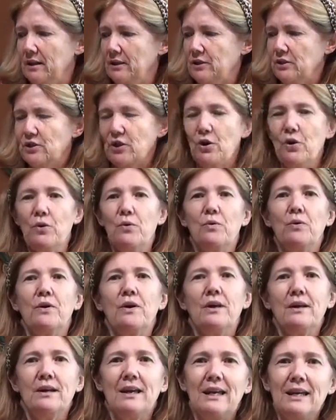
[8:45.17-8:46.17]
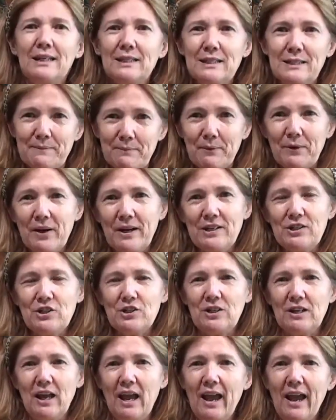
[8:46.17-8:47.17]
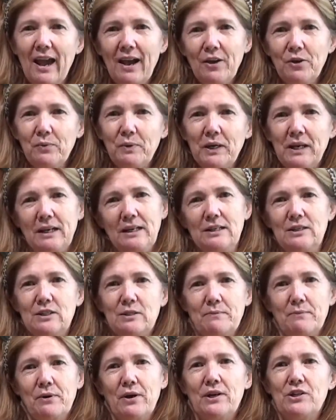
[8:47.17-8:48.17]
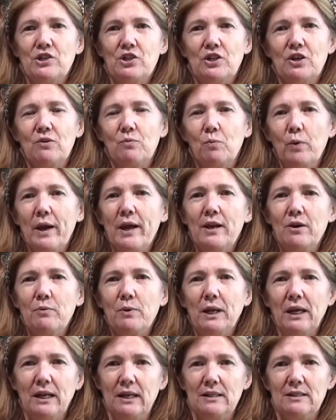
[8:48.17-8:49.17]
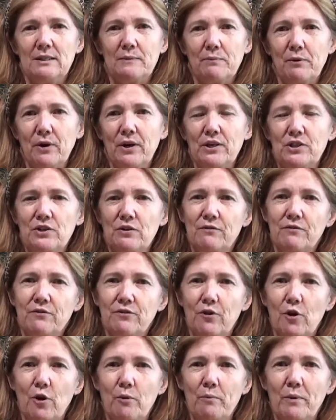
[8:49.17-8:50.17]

So inspiration, how do we get inspiration and where do we get inspiration from?